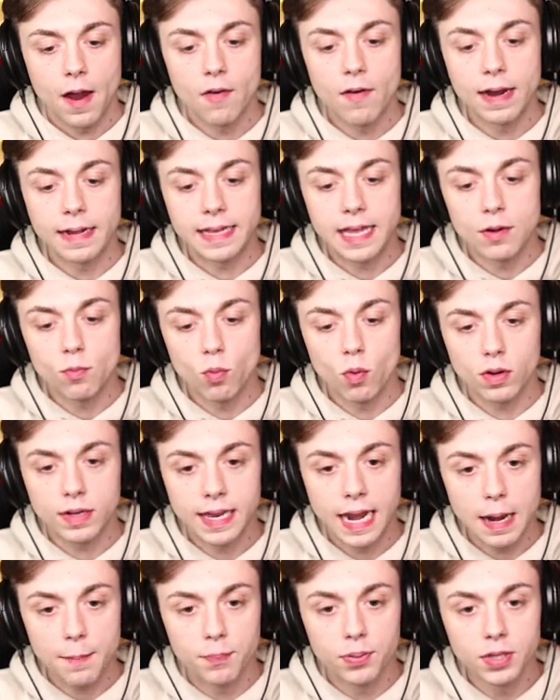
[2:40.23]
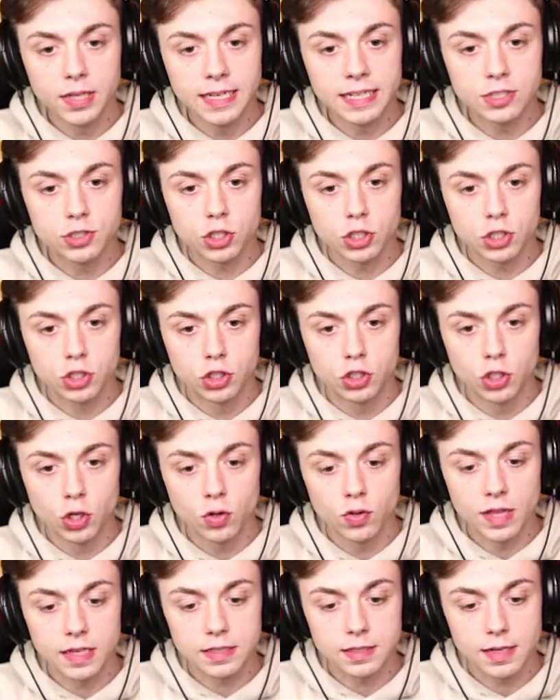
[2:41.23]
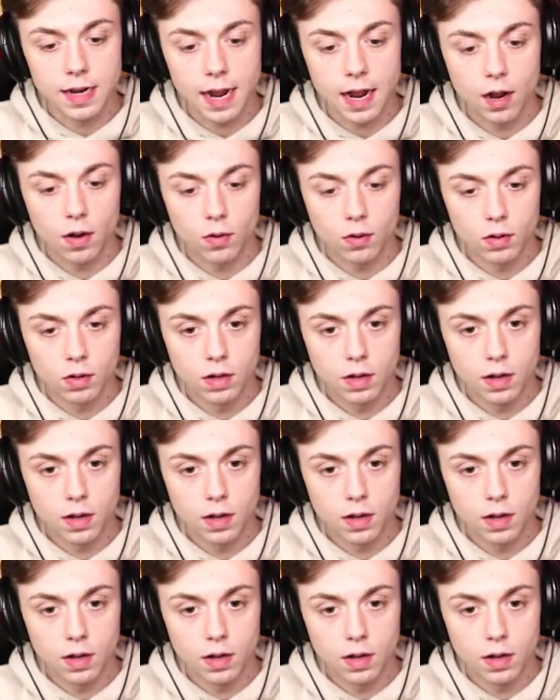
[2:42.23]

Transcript: All right. Can, can I please just do this now?